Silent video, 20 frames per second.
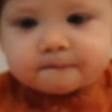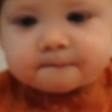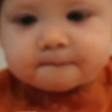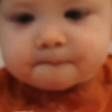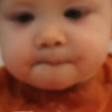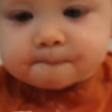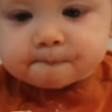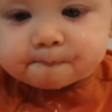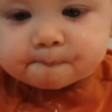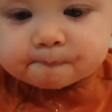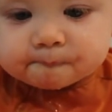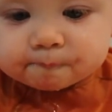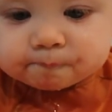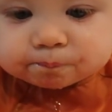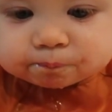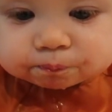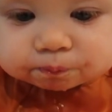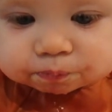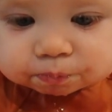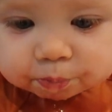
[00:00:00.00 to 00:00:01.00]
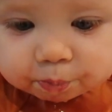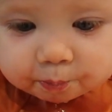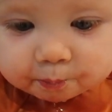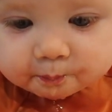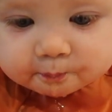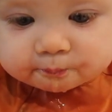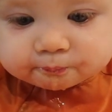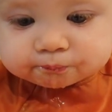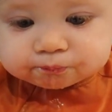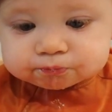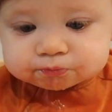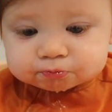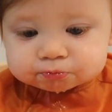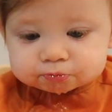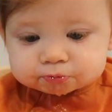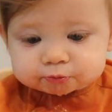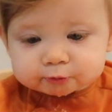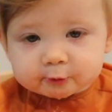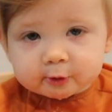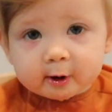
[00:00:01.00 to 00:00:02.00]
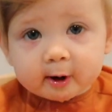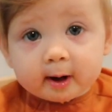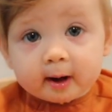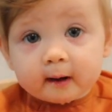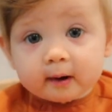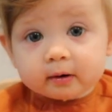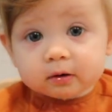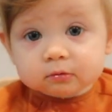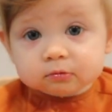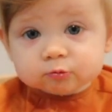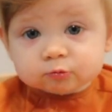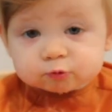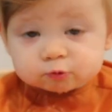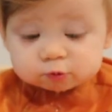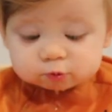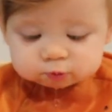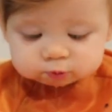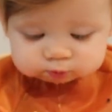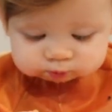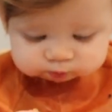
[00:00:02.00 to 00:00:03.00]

to help any kind of breakout or anything like